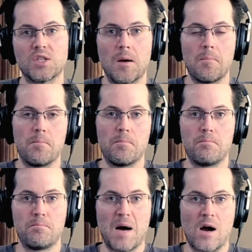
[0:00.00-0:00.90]

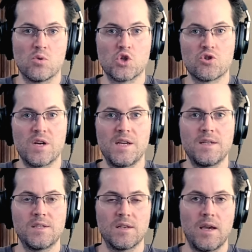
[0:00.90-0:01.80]

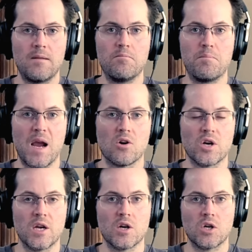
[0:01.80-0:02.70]
boundaries and
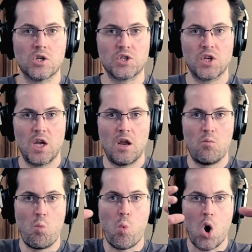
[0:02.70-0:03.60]
barriers
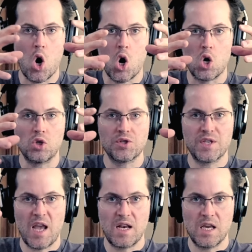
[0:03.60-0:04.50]
and
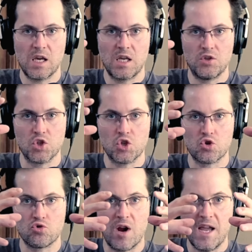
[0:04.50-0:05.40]
walls, and it
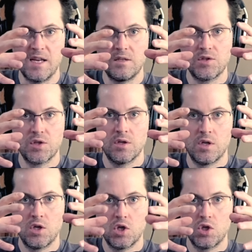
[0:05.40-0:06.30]
constrains
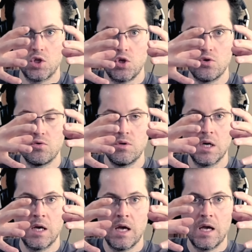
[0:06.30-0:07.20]
you,
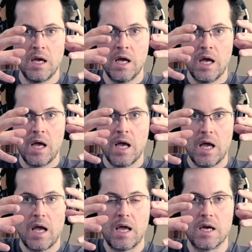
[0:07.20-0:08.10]

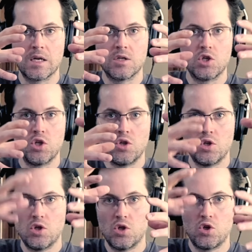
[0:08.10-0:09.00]
and
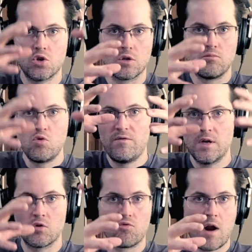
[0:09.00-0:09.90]
you're
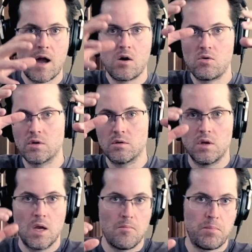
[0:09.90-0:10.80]
moving
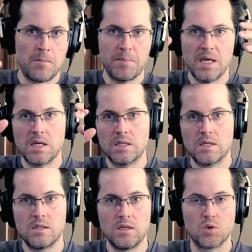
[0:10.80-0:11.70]
around, bumping
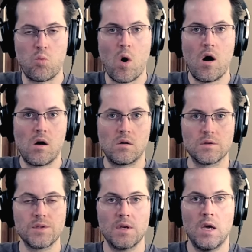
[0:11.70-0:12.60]
into these walls,